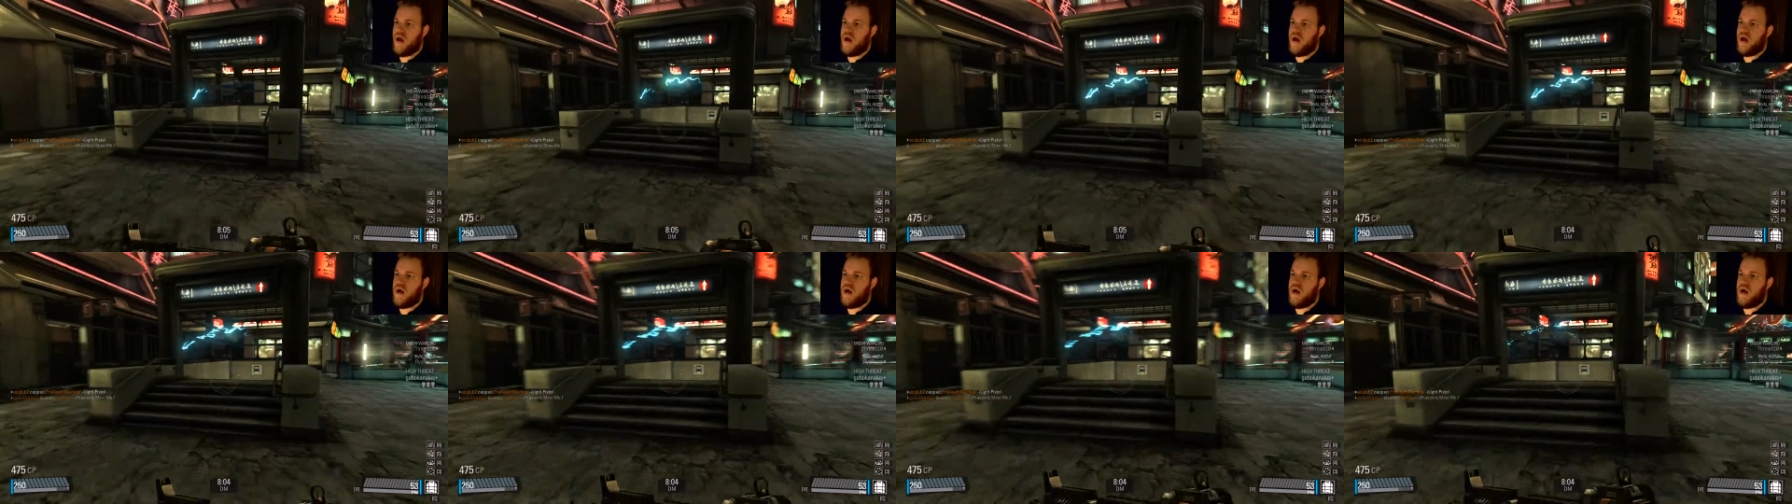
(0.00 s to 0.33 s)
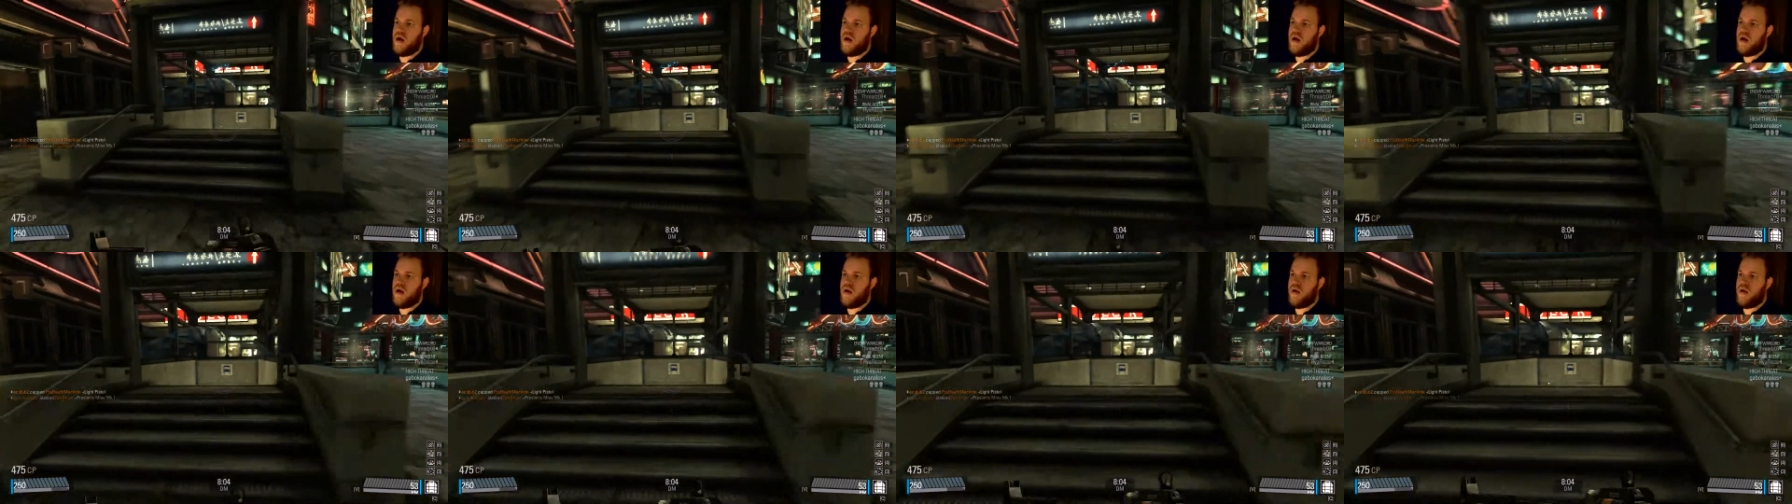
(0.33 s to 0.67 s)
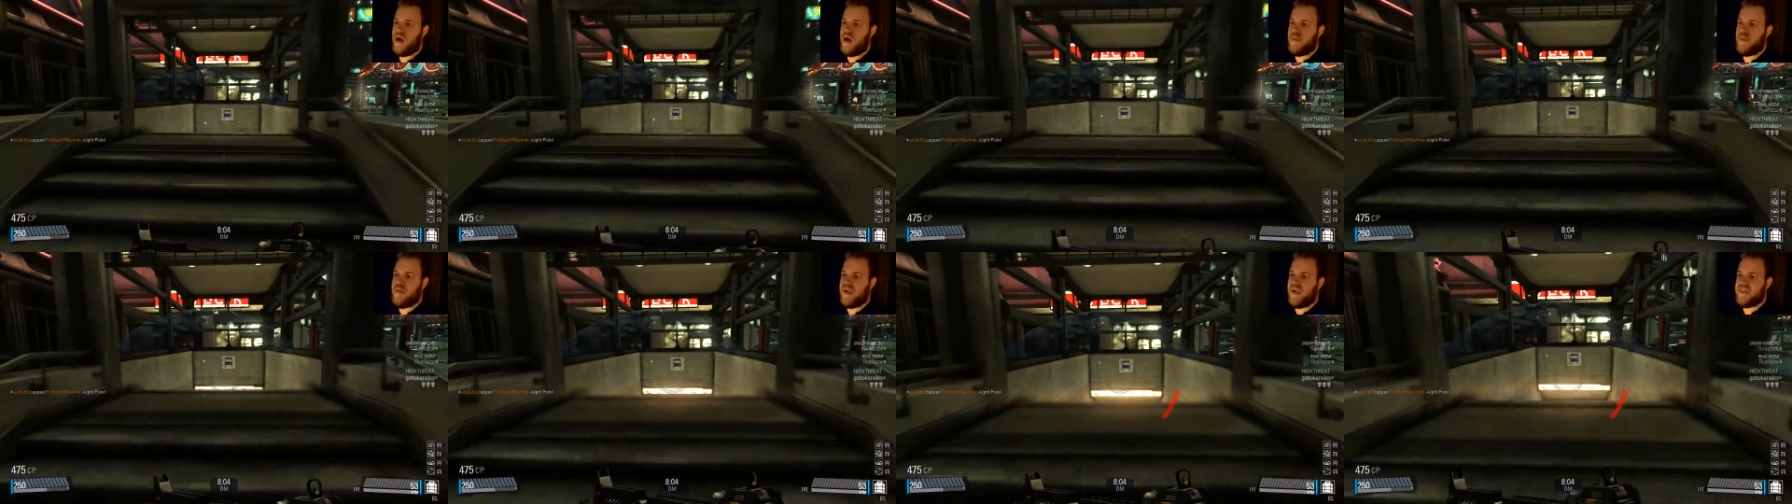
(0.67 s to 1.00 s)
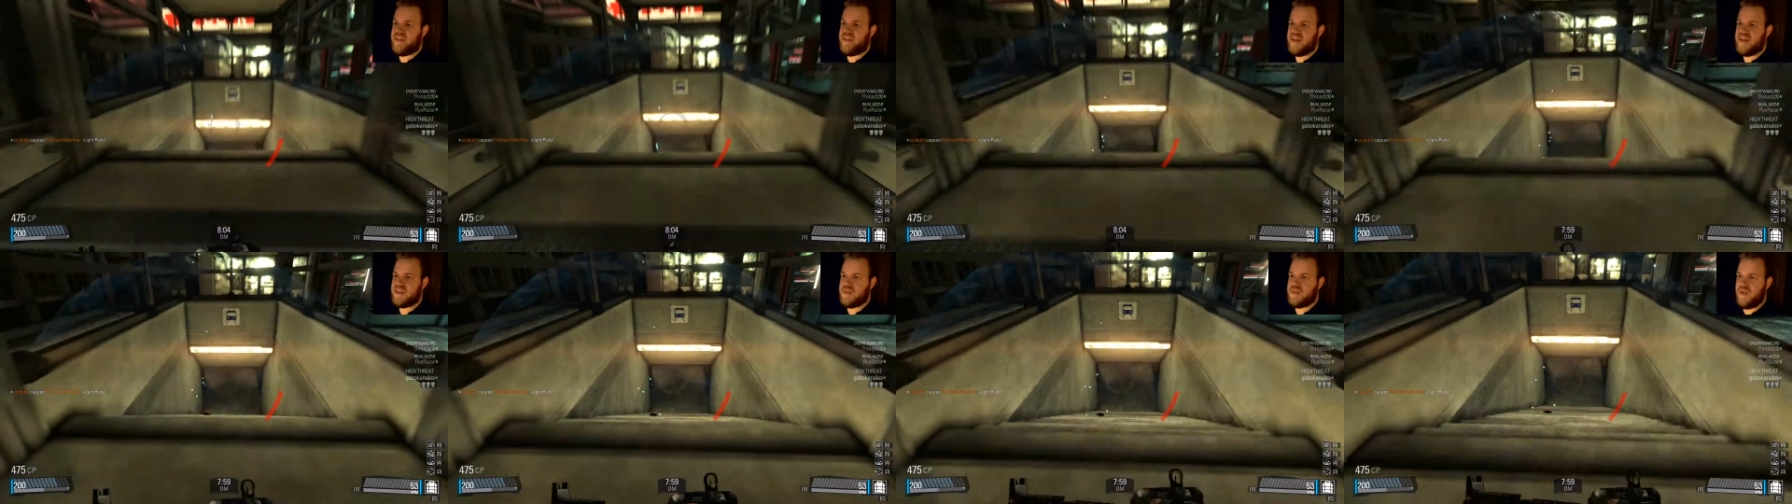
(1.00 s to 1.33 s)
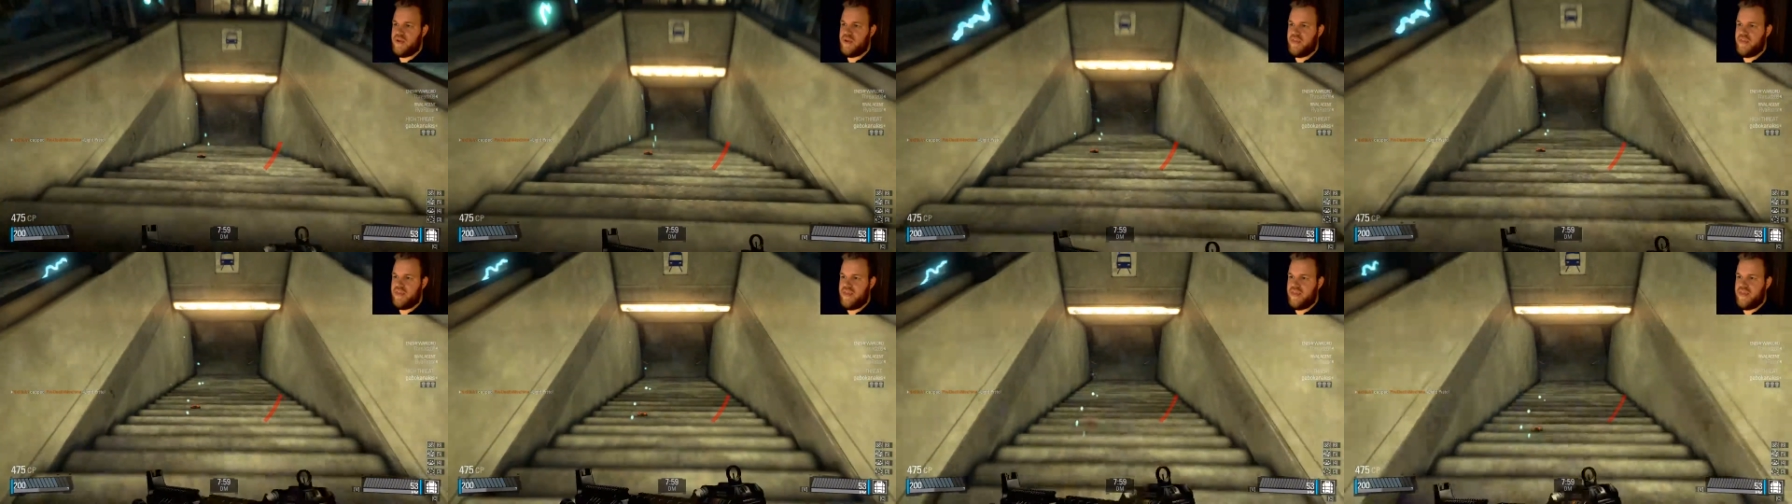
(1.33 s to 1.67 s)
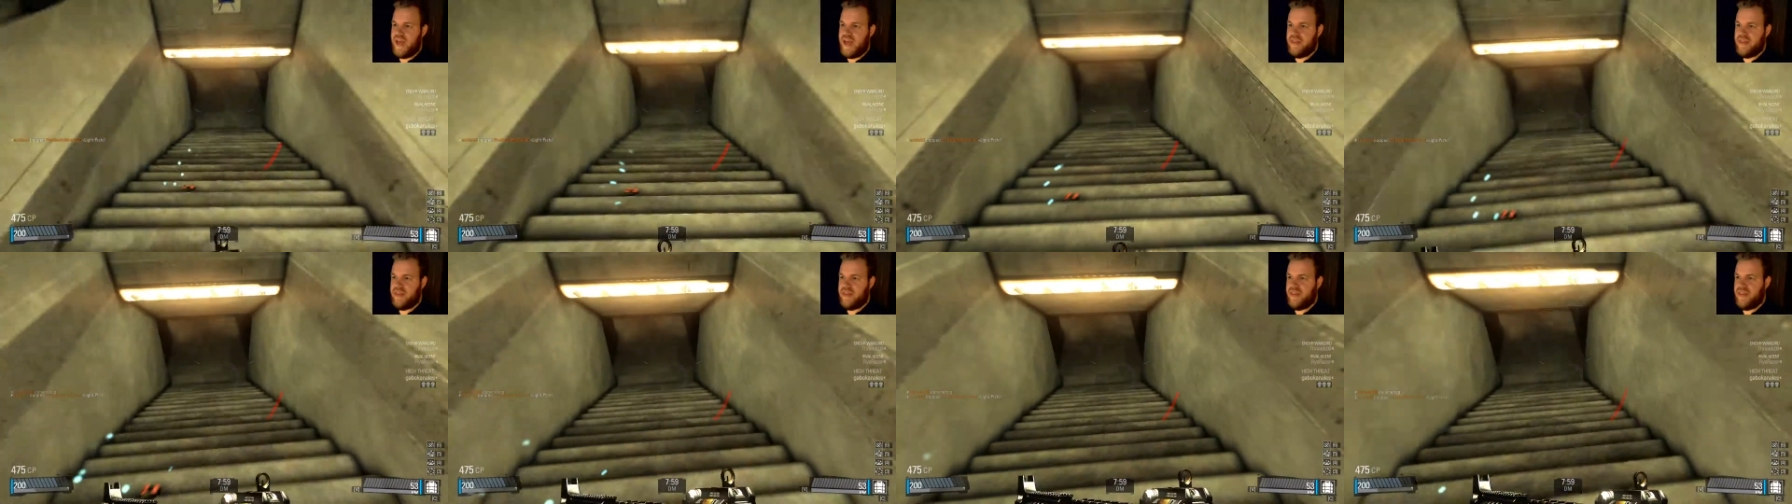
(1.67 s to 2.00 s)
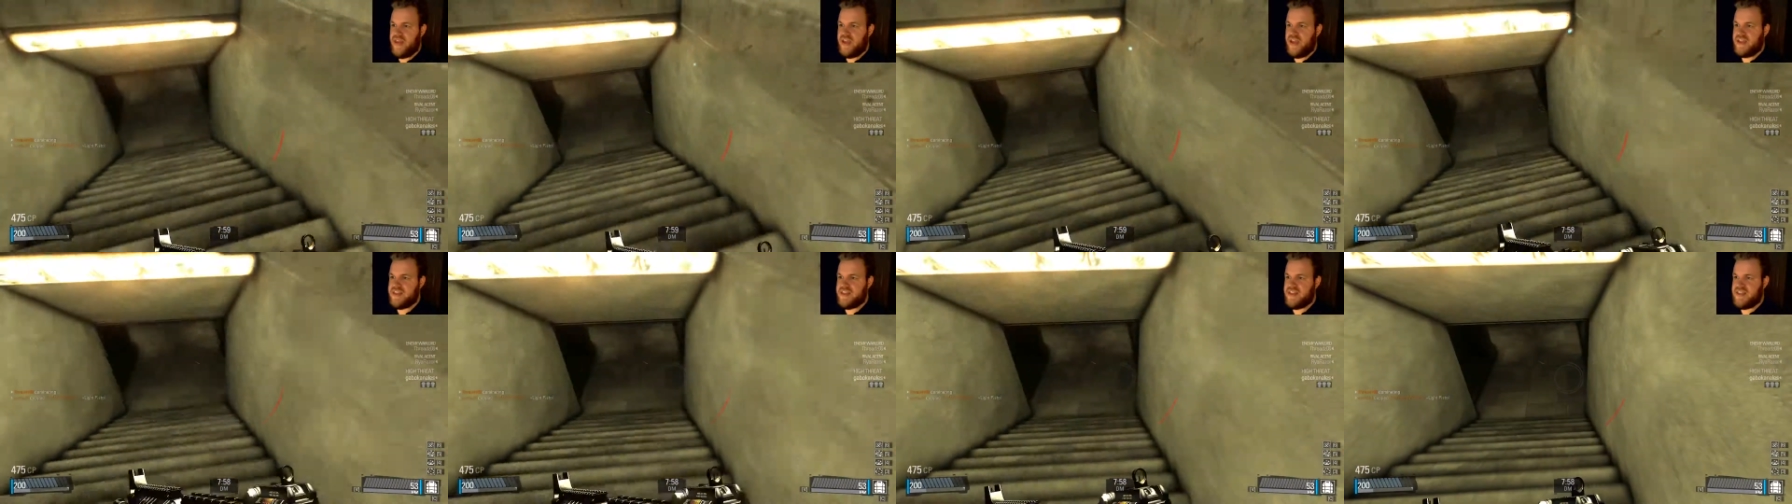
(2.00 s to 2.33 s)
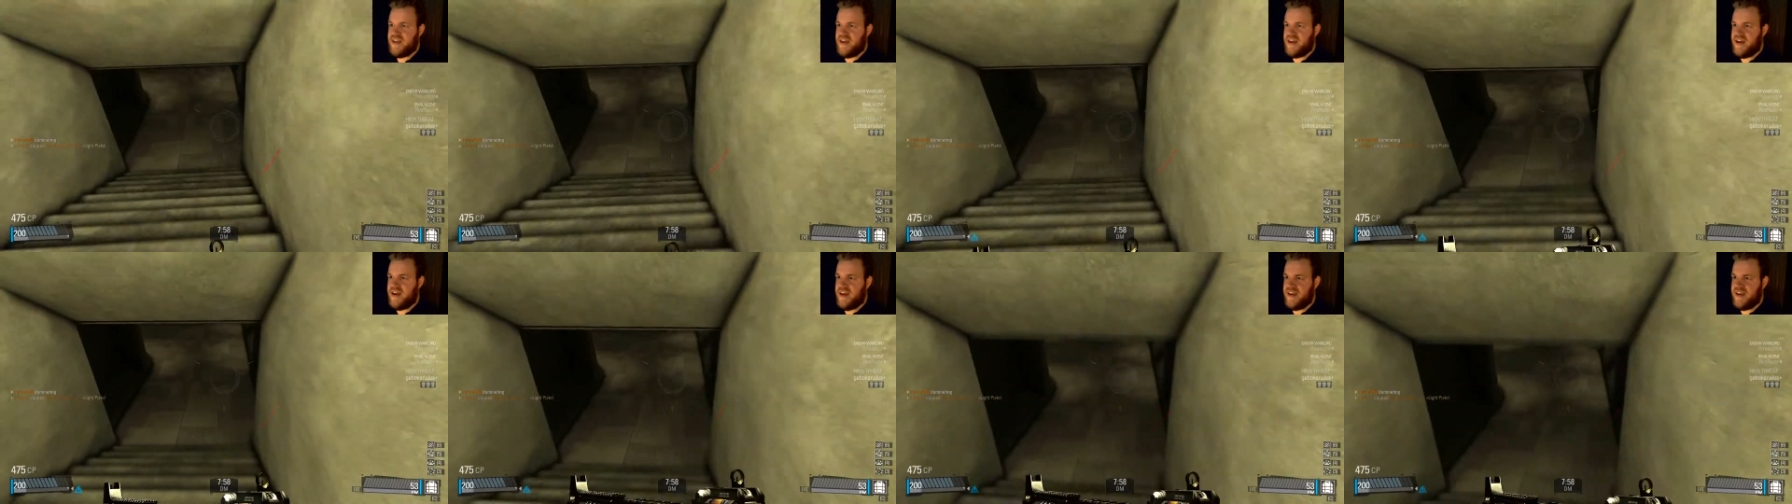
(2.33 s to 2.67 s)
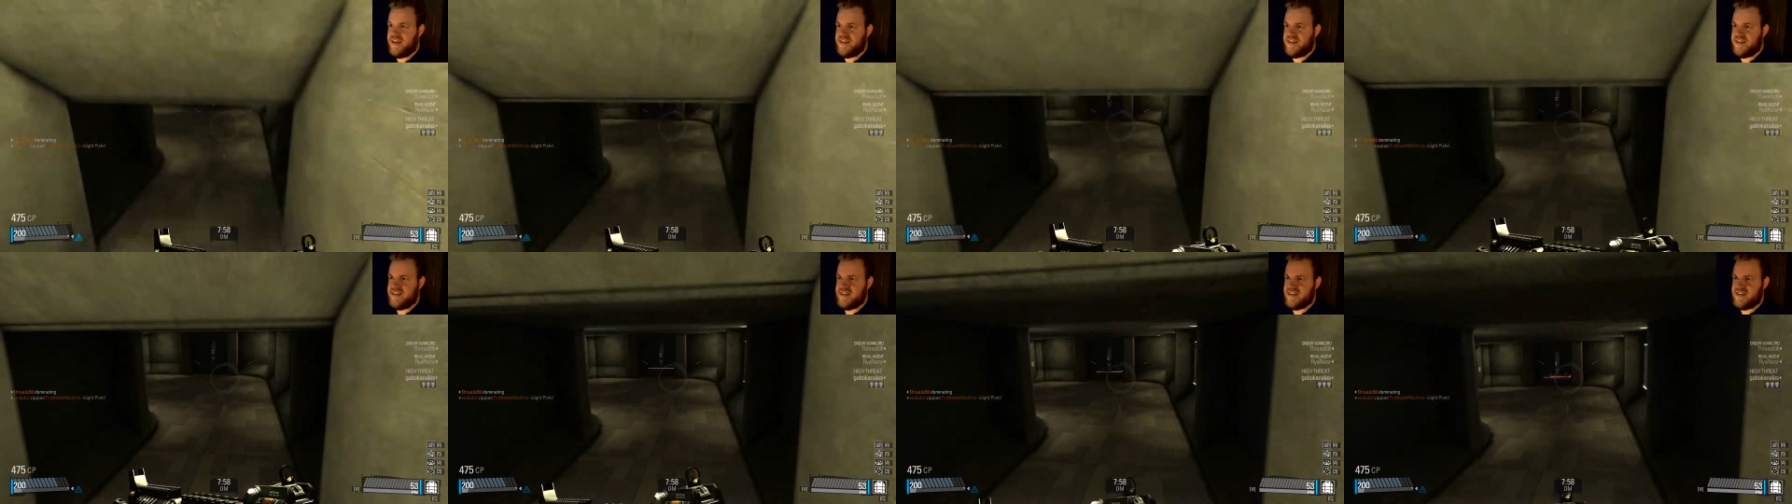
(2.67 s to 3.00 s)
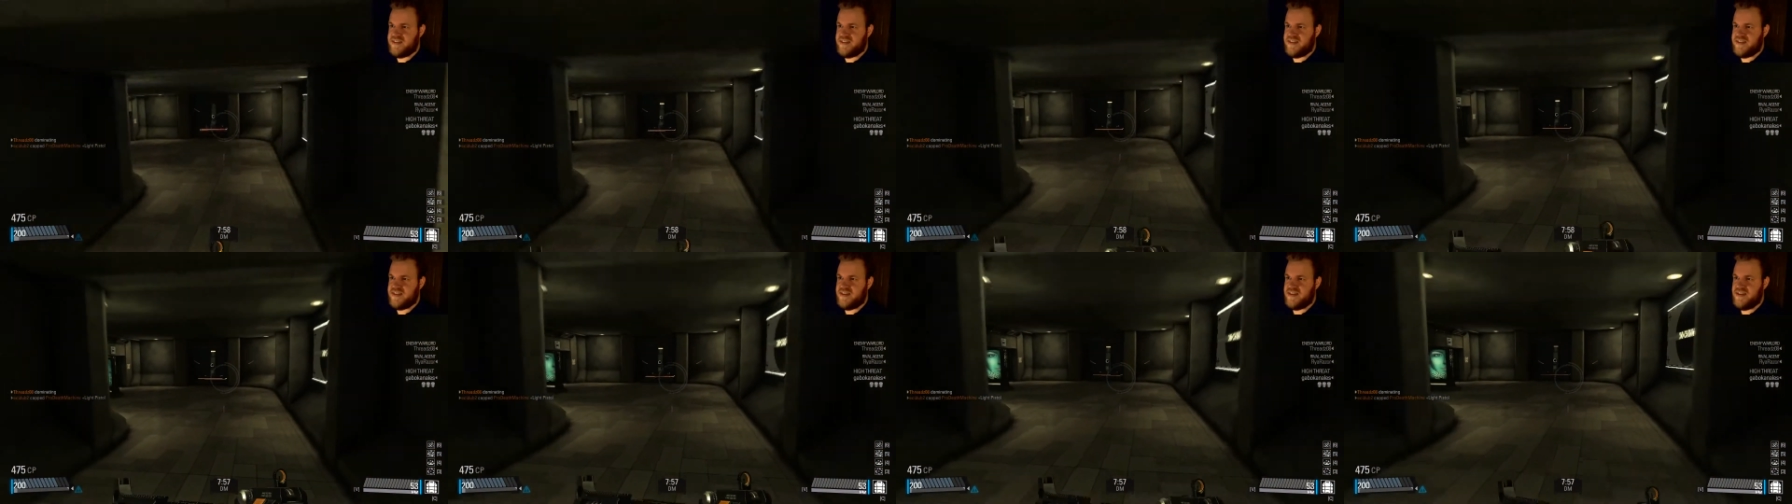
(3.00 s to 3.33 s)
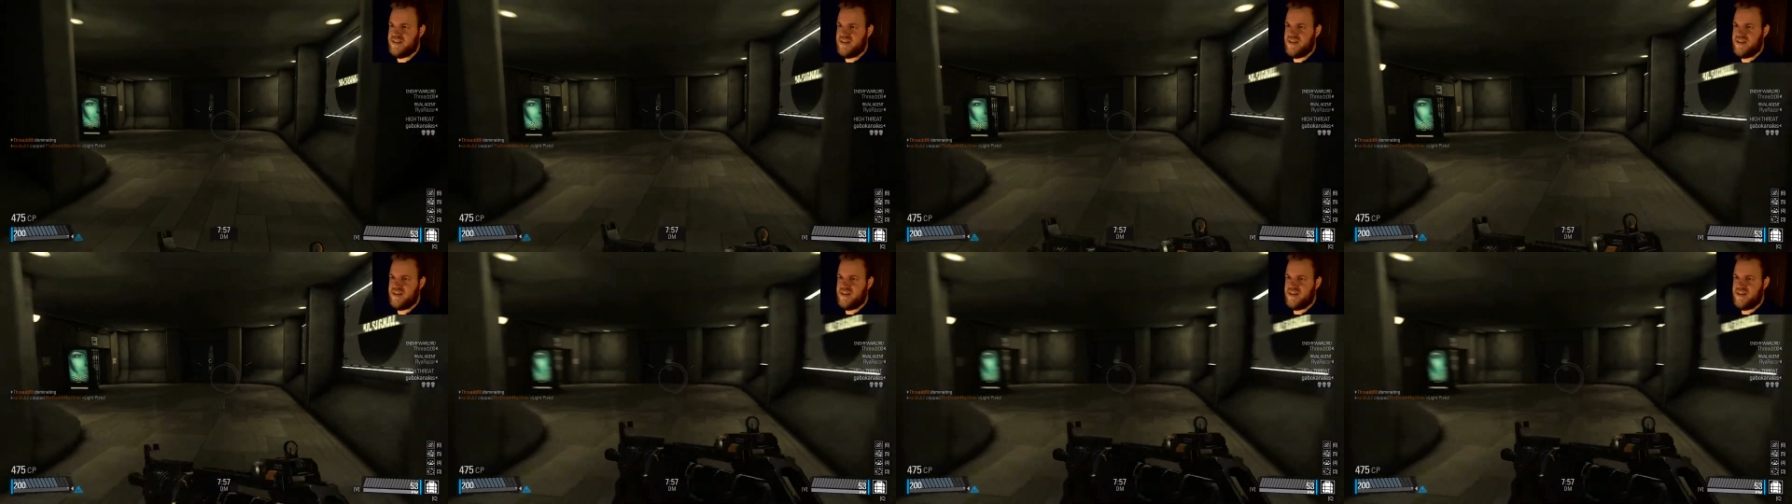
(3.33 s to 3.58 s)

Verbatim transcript: Uh... bet that's what that thing does.